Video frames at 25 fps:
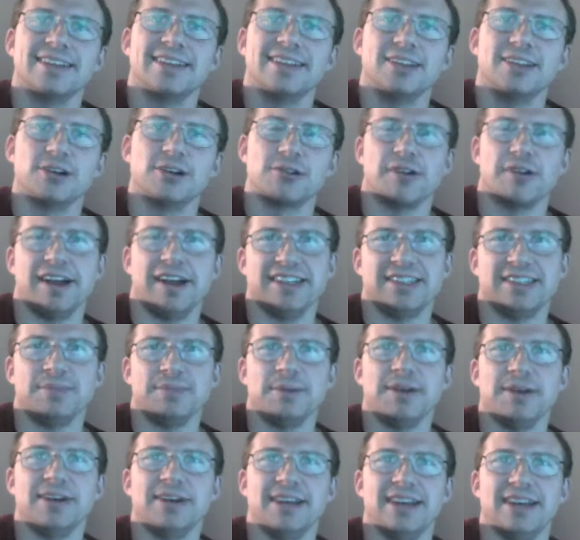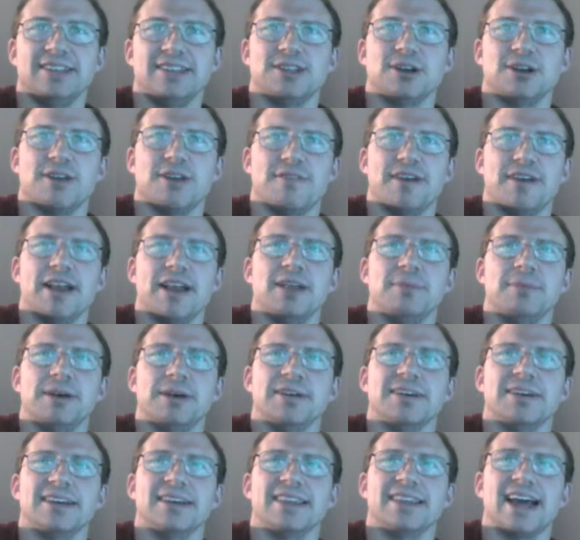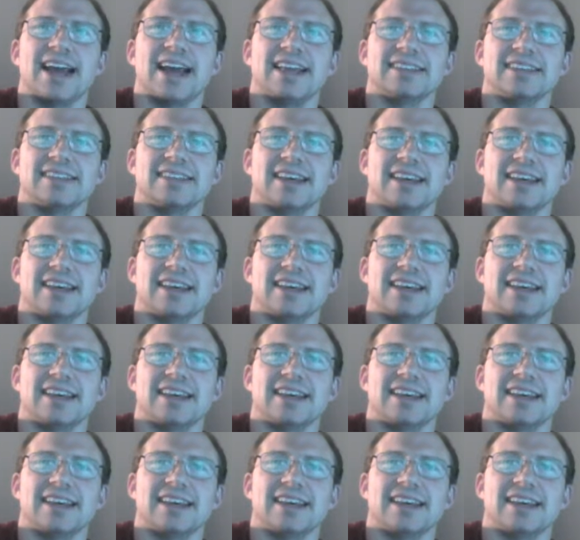Your and greatest ability is your availability. And, like, that not is, like,